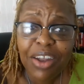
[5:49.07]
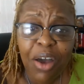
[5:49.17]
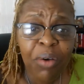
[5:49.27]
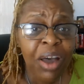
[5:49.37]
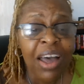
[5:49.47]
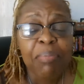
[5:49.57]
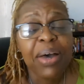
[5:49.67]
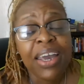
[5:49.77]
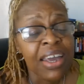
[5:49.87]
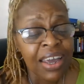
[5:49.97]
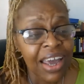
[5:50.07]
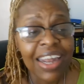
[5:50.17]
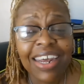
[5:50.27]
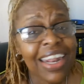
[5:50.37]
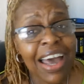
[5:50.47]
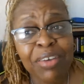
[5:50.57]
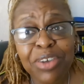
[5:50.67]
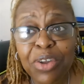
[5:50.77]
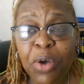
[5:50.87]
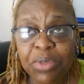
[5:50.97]
You know? But, and then
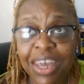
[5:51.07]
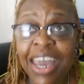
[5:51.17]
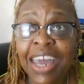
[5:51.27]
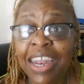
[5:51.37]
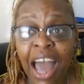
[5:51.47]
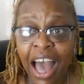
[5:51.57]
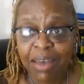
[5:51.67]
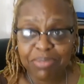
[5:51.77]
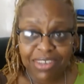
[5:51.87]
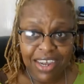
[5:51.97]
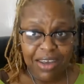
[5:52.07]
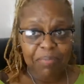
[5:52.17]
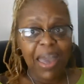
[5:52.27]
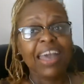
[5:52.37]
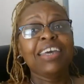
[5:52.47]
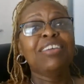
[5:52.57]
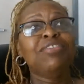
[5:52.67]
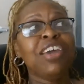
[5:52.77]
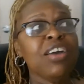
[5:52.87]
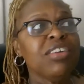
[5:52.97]
then I'm sitting back in
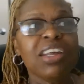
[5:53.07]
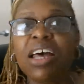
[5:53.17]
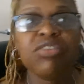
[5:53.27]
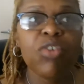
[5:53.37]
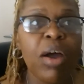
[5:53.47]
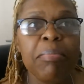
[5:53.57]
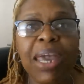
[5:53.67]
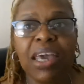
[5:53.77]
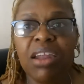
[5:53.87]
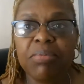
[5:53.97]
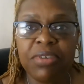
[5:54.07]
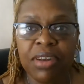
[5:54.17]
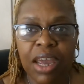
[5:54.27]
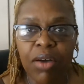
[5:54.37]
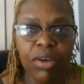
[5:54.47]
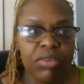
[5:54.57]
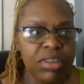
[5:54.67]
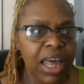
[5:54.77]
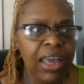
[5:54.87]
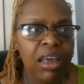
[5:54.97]
the chair and then I start making up
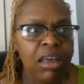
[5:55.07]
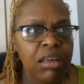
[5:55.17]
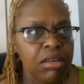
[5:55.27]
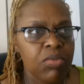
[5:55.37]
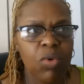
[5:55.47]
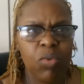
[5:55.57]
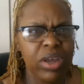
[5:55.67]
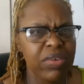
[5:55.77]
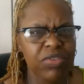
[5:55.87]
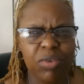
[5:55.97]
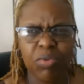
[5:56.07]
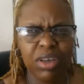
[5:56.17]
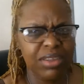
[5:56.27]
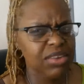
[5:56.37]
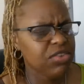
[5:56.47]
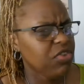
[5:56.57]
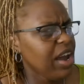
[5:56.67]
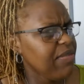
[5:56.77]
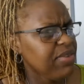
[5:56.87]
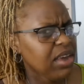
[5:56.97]
scenarios like, well, what if she runs into
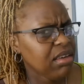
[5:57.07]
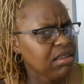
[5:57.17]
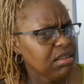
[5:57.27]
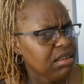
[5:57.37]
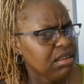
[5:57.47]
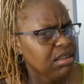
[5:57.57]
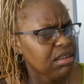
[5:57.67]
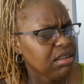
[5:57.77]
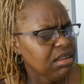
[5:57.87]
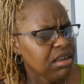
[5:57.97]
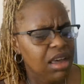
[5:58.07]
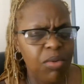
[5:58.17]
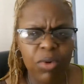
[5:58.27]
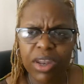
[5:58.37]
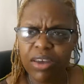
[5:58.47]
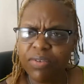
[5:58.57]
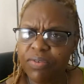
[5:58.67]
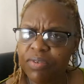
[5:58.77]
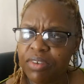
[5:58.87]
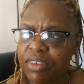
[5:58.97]
traffic? And what
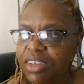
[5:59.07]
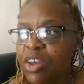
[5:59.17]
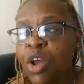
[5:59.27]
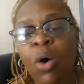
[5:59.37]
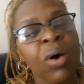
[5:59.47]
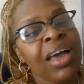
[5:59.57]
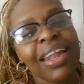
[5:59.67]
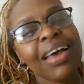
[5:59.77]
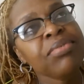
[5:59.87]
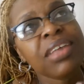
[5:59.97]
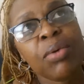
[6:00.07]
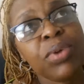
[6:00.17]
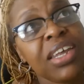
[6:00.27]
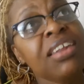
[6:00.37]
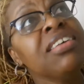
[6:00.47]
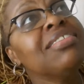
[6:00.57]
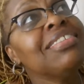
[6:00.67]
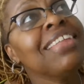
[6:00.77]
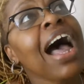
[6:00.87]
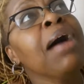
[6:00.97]
if, you know, and I was like, Juanita,
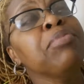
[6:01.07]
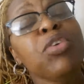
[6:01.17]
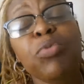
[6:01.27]
stop.